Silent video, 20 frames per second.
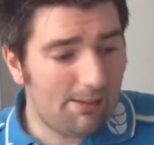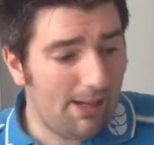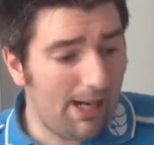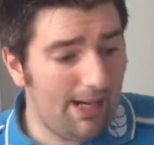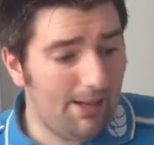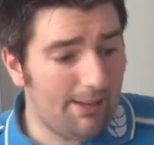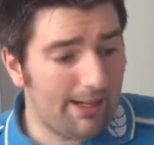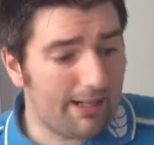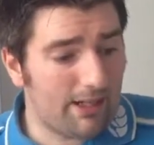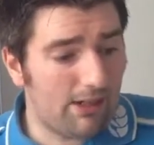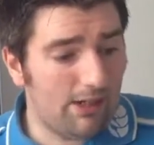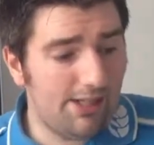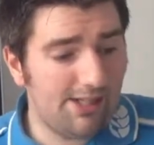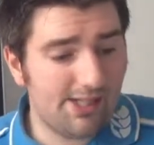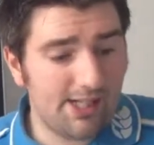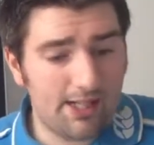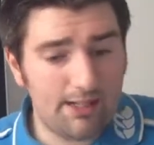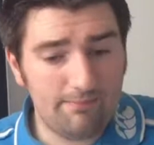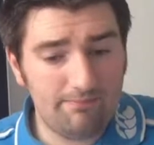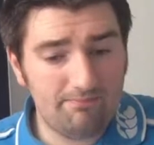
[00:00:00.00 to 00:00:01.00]
anyway,
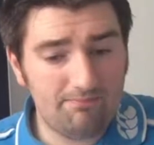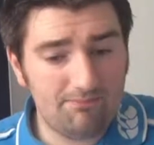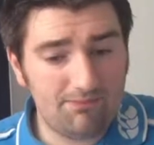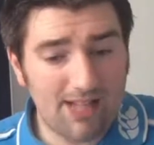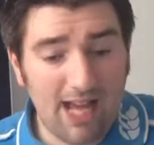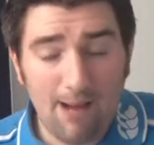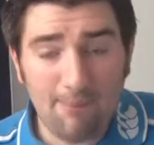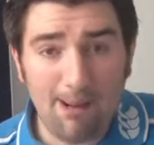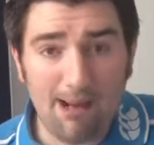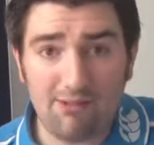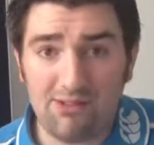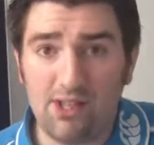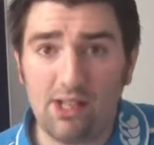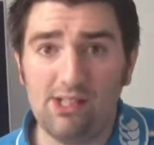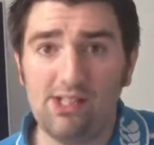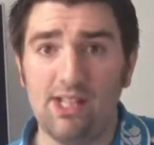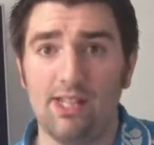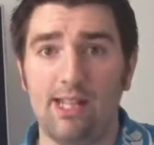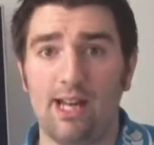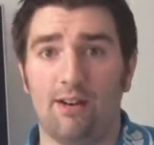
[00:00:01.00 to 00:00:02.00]
guys, that about
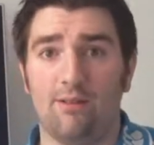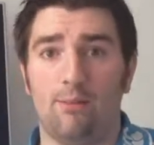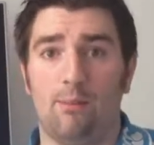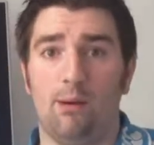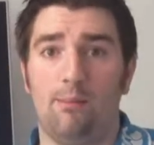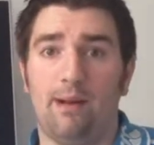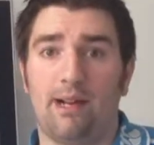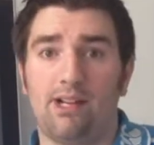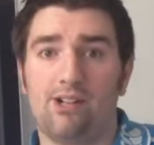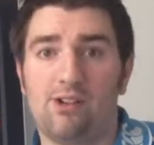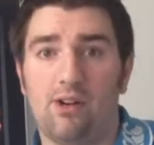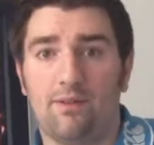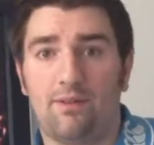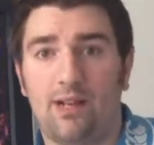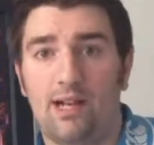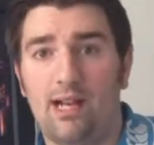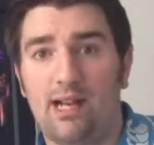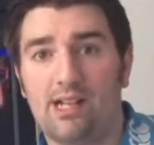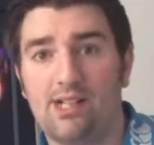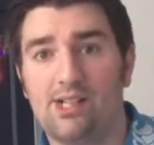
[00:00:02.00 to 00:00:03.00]
does it now for my Mega Drive
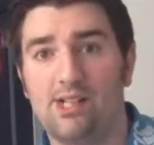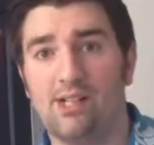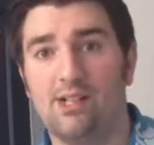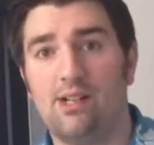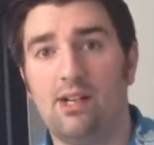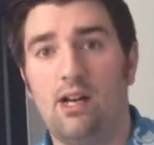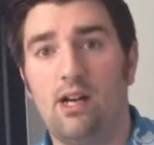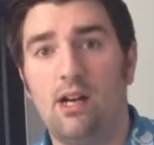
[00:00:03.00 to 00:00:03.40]
collection.